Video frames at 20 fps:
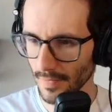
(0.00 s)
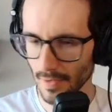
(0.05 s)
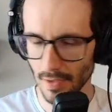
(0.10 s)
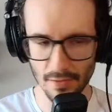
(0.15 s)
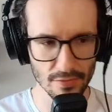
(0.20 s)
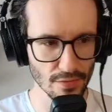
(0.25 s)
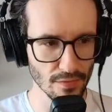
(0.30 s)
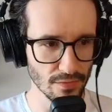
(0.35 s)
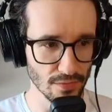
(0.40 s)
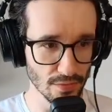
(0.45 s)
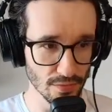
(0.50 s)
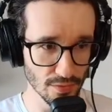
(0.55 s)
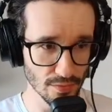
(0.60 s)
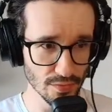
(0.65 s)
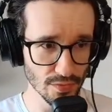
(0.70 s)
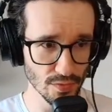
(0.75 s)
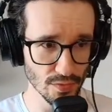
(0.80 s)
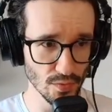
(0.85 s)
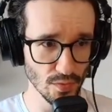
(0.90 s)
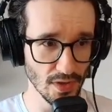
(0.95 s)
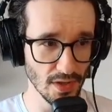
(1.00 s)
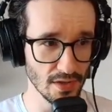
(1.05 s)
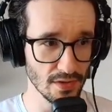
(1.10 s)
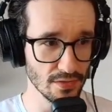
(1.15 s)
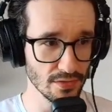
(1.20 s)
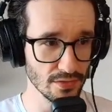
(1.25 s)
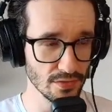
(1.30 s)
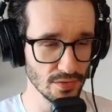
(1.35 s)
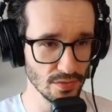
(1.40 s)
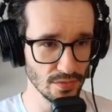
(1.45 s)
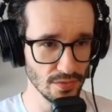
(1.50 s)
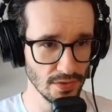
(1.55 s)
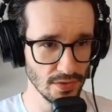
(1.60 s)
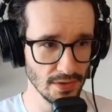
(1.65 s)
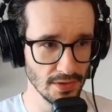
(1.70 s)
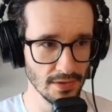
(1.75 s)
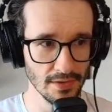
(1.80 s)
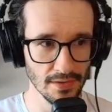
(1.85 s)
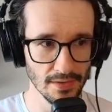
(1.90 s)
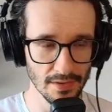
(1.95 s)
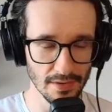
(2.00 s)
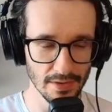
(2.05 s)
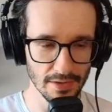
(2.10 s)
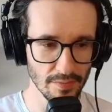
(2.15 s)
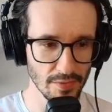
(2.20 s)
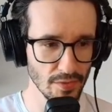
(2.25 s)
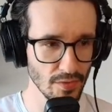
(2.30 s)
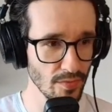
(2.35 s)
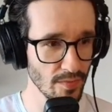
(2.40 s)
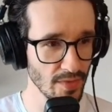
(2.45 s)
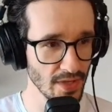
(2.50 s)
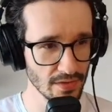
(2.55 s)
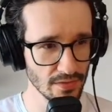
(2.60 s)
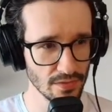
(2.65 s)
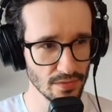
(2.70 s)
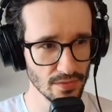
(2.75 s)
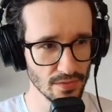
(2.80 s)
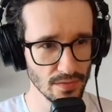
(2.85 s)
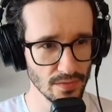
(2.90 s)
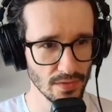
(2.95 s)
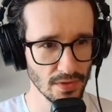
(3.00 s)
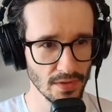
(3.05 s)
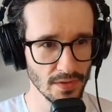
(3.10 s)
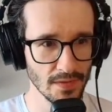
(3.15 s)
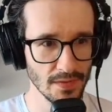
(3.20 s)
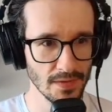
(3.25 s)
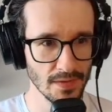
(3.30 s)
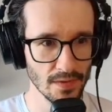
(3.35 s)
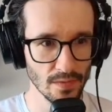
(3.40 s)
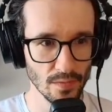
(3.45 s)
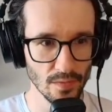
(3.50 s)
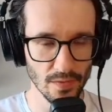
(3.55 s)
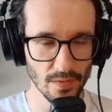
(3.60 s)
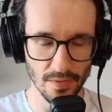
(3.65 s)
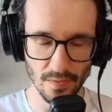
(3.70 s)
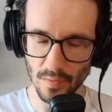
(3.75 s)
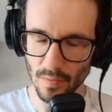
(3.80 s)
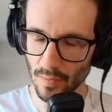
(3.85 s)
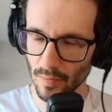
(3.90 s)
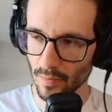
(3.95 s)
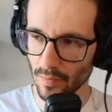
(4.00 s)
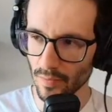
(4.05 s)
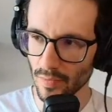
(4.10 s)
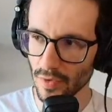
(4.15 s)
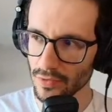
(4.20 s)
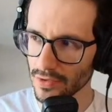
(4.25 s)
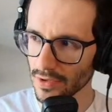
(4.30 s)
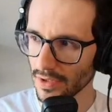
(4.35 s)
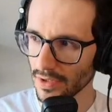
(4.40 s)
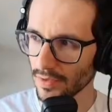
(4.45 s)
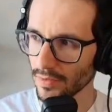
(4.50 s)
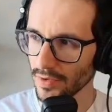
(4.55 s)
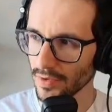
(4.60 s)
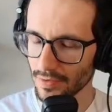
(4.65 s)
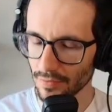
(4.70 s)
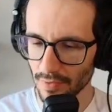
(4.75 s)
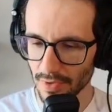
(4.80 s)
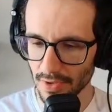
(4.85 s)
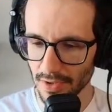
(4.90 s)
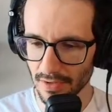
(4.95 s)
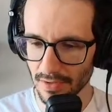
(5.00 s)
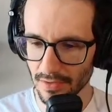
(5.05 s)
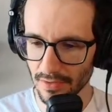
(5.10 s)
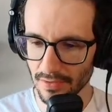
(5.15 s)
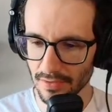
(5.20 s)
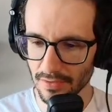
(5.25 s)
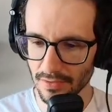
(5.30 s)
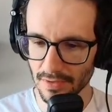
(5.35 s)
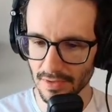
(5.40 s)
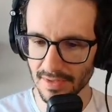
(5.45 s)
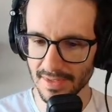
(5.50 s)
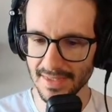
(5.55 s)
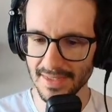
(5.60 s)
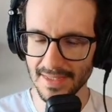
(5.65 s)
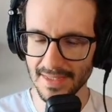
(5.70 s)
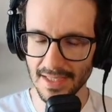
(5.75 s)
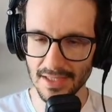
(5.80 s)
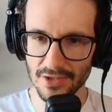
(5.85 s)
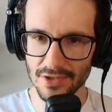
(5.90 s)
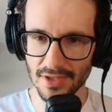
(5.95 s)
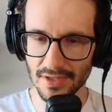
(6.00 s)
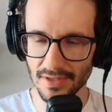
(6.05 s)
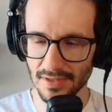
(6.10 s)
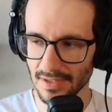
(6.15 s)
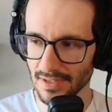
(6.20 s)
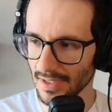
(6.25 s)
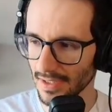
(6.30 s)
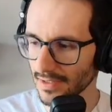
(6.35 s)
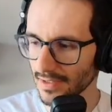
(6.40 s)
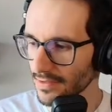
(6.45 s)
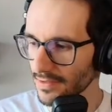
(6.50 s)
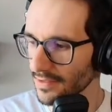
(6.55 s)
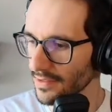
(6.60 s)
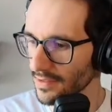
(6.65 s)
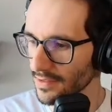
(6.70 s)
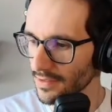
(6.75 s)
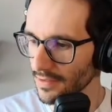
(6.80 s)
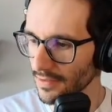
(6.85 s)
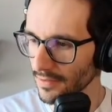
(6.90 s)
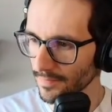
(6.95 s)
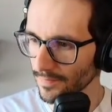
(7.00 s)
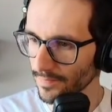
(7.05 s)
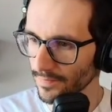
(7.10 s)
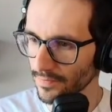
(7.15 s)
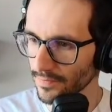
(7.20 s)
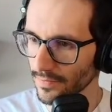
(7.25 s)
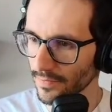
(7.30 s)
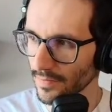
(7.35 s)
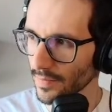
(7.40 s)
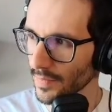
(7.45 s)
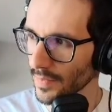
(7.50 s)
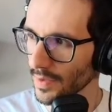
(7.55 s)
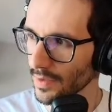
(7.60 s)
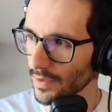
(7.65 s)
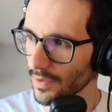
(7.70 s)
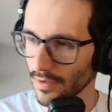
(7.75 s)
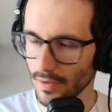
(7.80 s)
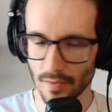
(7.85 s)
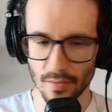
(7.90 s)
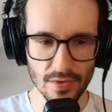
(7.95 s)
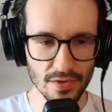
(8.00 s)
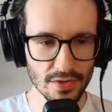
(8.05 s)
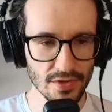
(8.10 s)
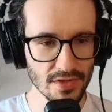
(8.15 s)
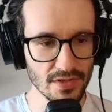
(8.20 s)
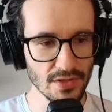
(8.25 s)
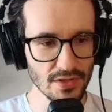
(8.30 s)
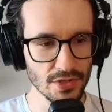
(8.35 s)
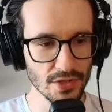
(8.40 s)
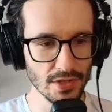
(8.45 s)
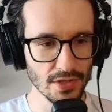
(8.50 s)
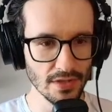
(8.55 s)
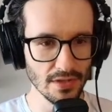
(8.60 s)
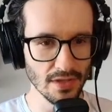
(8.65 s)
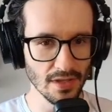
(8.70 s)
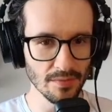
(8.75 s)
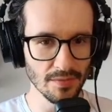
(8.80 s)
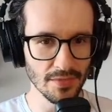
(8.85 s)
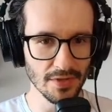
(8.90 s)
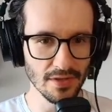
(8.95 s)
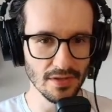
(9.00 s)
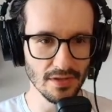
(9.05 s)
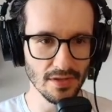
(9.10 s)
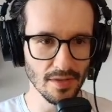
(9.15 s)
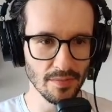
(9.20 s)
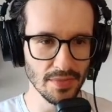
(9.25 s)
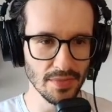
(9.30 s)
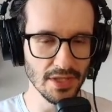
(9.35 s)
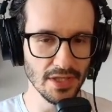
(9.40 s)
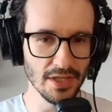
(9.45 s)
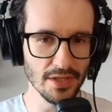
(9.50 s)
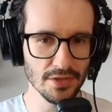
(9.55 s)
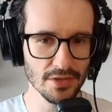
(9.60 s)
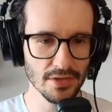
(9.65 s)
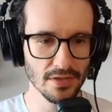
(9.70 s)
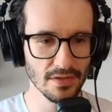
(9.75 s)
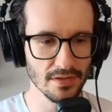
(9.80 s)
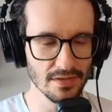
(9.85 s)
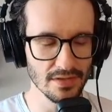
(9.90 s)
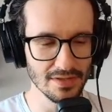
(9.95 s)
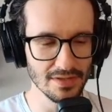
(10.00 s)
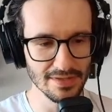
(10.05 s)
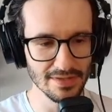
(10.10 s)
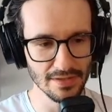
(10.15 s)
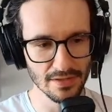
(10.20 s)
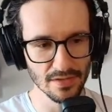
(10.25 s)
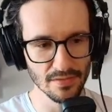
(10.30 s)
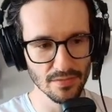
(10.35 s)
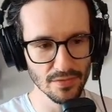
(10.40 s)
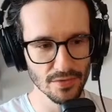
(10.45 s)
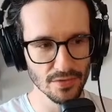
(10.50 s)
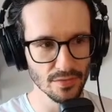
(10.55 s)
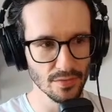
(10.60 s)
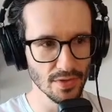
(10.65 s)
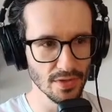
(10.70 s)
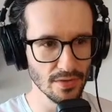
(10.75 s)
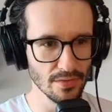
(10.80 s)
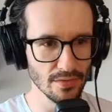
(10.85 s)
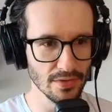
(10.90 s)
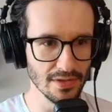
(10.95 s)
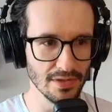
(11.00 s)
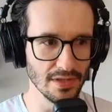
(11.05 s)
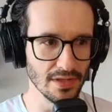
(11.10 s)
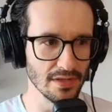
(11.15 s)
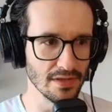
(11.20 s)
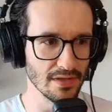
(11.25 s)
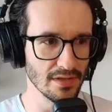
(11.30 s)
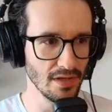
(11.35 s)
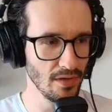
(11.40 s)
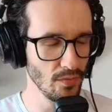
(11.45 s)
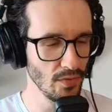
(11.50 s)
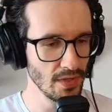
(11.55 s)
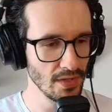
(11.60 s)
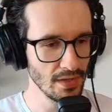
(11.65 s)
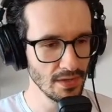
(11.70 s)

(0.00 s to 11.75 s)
So for those who are new, let me remind you, mostly we are working on the Agentic IDE, which is the Shikigami application. That's exactly what you are looking at now.